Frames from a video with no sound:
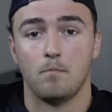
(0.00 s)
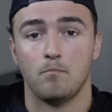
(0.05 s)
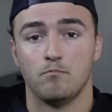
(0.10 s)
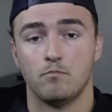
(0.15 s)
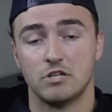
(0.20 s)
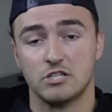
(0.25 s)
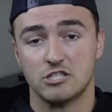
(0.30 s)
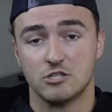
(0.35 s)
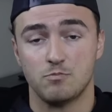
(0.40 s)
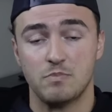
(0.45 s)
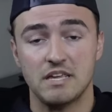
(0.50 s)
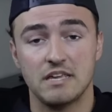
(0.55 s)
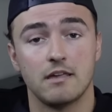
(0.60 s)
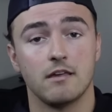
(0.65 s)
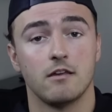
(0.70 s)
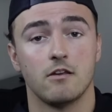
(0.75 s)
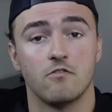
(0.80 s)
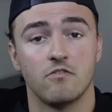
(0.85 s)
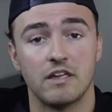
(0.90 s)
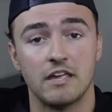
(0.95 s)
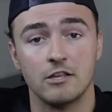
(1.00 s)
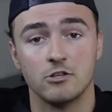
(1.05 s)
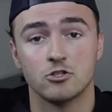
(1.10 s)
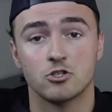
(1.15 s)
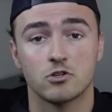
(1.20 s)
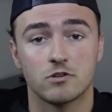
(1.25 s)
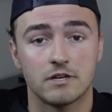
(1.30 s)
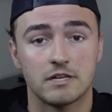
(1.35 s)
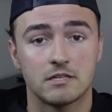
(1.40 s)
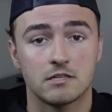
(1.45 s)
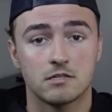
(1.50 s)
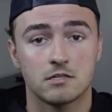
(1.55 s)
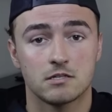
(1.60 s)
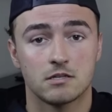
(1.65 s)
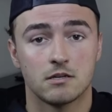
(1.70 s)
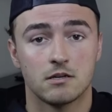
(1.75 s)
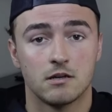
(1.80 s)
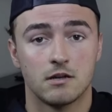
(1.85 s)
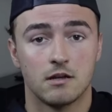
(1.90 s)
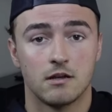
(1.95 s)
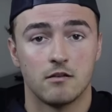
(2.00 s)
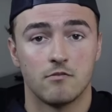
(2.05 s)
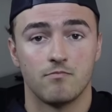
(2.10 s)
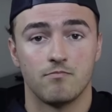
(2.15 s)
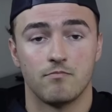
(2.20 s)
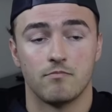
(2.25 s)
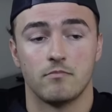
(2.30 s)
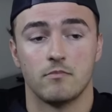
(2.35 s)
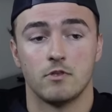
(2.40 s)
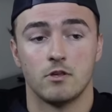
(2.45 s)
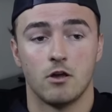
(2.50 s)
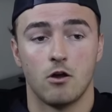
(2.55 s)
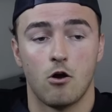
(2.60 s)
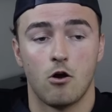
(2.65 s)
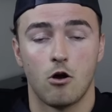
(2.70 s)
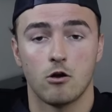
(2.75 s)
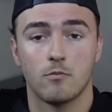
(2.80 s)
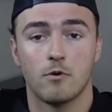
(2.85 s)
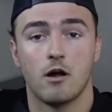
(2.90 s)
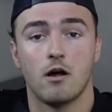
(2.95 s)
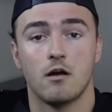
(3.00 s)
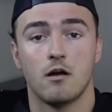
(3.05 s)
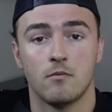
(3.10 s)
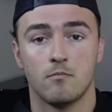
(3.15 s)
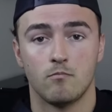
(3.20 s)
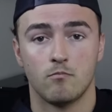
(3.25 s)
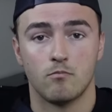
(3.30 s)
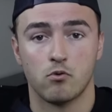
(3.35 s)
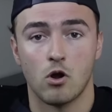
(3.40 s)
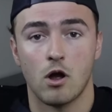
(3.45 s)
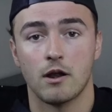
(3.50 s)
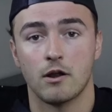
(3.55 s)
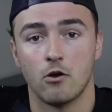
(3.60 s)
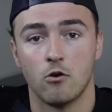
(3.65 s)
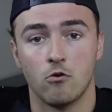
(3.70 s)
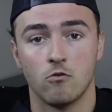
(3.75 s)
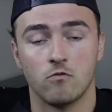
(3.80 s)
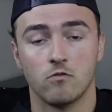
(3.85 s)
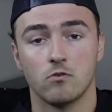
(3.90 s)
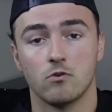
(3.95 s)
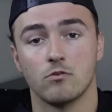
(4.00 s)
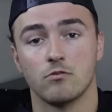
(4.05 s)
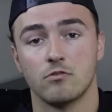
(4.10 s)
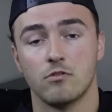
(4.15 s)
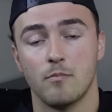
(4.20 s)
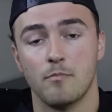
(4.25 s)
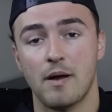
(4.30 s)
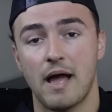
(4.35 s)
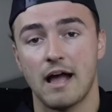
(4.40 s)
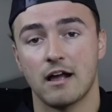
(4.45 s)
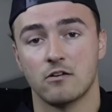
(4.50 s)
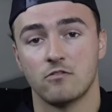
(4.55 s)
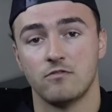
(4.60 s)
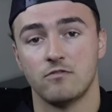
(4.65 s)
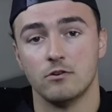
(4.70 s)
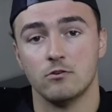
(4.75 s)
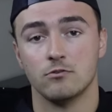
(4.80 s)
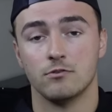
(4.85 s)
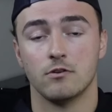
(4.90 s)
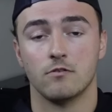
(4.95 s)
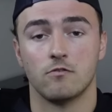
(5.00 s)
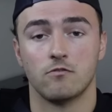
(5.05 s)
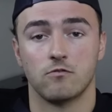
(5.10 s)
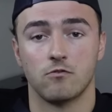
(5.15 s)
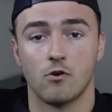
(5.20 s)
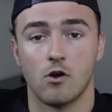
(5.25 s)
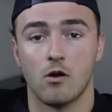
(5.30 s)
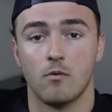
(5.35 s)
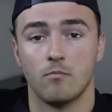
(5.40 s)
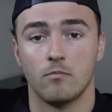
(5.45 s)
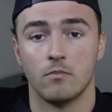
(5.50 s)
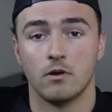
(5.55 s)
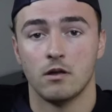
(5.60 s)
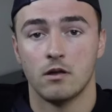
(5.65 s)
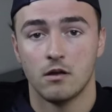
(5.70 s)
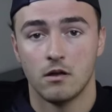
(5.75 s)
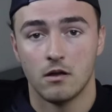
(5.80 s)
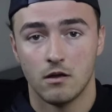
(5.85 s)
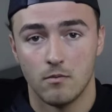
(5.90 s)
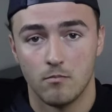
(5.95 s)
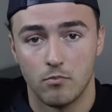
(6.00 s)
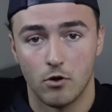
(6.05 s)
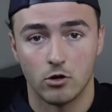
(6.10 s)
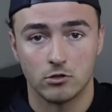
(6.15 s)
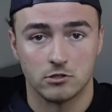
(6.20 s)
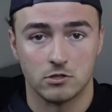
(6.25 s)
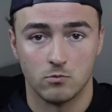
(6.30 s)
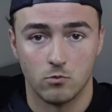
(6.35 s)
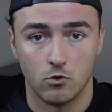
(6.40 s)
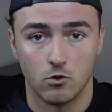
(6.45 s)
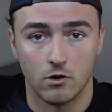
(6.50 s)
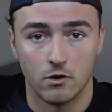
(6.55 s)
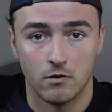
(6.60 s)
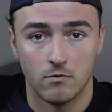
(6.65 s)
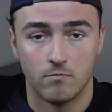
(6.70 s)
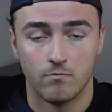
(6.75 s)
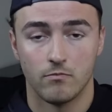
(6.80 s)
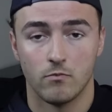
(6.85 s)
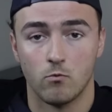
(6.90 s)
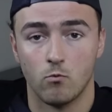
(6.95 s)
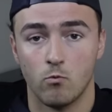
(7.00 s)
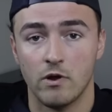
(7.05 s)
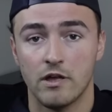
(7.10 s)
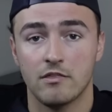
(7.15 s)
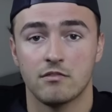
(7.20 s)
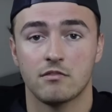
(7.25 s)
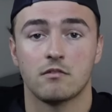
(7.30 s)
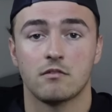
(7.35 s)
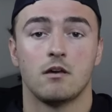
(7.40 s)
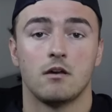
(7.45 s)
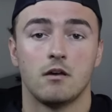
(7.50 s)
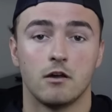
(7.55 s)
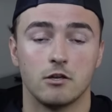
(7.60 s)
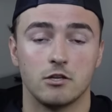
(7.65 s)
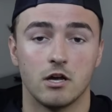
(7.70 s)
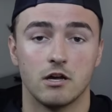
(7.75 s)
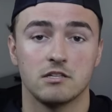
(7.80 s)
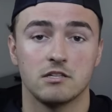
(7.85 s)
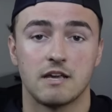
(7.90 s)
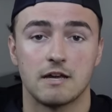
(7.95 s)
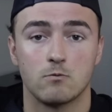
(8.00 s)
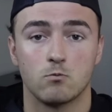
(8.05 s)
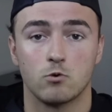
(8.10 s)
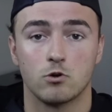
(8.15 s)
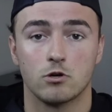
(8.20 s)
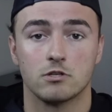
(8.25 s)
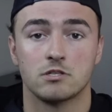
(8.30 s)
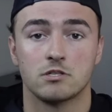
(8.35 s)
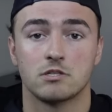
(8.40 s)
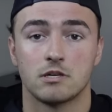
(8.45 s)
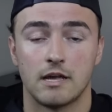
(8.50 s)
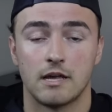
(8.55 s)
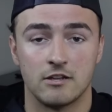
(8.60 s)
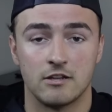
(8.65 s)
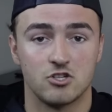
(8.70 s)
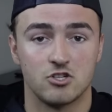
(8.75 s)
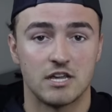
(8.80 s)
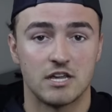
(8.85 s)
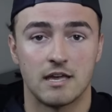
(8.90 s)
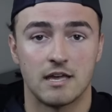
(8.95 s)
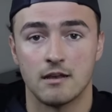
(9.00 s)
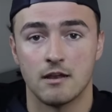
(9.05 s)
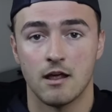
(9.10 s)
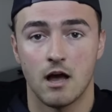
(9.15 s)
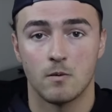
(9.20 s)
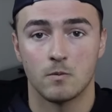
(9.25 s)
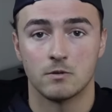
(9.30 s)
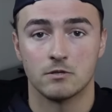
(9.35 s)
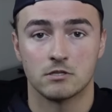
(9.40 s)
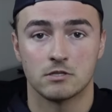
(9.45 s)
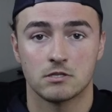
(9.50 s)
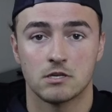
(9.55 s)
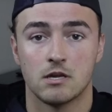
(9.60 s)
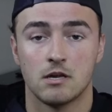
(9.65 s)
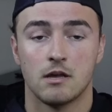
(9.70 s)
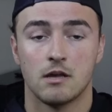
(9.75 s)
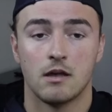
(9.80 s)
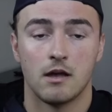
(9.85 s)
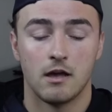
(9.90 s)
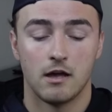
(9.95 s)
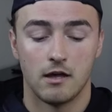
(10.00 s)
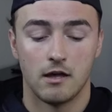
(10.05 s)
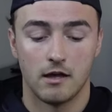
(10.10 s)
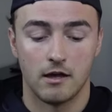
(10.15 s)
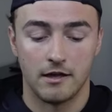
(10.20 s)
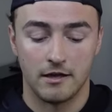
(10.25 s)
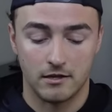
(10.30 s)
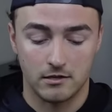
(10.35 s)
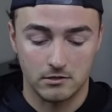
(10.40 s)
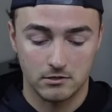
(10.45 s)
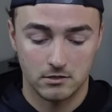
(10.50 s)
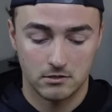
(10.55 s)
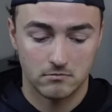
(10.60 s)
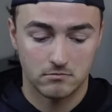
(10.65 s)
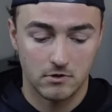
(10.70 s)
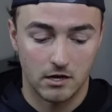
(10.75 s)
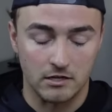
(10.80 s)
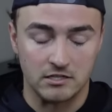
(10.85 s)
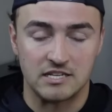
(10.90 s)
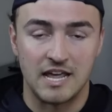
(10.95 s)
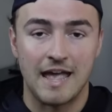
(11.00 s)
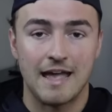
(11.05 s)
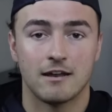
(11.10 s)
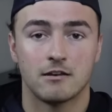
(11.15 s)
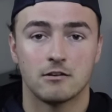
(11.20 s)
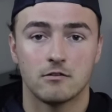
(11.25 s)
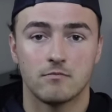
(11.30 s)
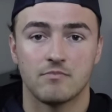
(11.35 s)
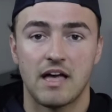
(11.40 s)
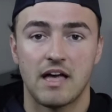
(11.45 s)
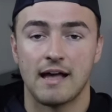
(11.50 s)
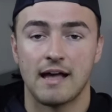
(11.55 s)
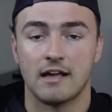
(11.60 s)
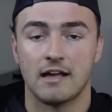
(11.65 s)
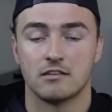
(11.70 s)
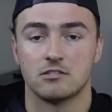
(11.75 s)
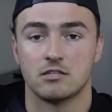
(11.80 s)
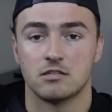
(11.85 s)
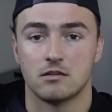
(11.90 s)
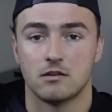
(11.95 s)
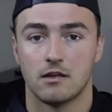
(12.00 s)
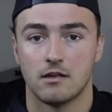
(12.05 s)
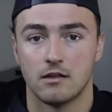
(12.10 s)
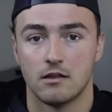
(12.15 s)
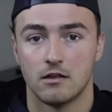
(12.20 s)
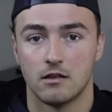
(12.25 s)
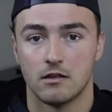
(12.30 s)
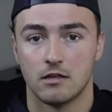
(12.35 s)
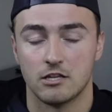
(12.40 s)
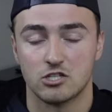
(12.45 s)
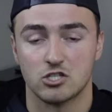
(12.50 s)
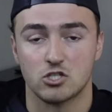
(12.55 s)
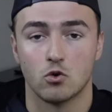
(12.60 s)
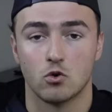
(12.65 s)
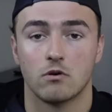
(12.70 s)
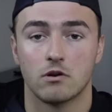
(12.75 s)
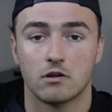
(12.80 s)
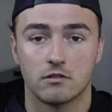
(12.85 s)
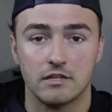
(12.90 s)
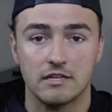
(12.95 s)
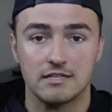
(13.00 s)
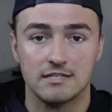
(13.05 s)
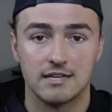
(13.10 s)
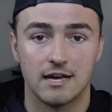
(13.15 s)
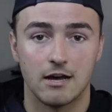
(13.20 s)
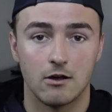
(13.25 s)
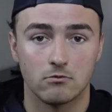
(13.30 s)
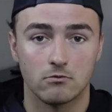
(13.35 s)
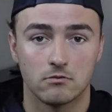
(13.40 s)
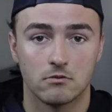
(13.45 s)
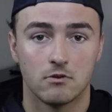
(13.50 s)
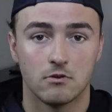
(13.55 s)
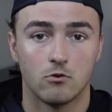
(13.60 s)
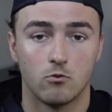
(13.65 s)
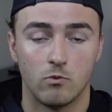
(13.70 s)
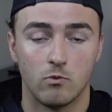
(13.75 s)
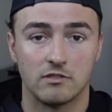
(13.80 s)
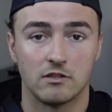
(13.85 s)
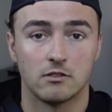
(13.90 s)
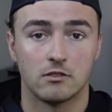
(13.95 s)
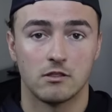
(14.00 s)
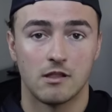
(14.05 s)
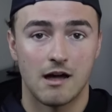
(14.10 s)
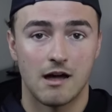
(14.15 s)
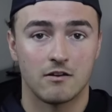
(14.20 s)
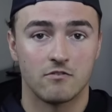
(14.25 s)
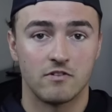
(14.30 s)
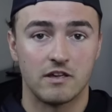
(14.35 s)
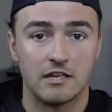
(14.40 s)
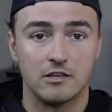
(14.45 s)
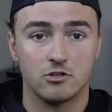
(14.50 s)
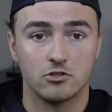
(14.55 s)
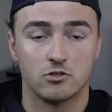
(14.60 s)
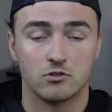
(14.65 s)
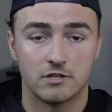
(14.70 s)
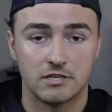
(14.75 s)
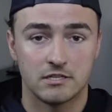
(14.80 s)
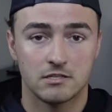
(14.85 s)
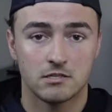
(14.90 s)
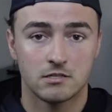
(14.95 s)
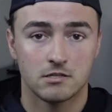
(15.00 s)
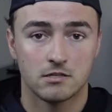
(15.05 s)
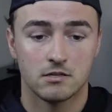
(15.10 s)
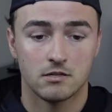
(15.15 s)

But speaking of injuries, Harbaugh brought over the backfield from Baltimore with Gus Edwards and J.K. Dobbins, a tandem that has historically dealt with a lot of injuries,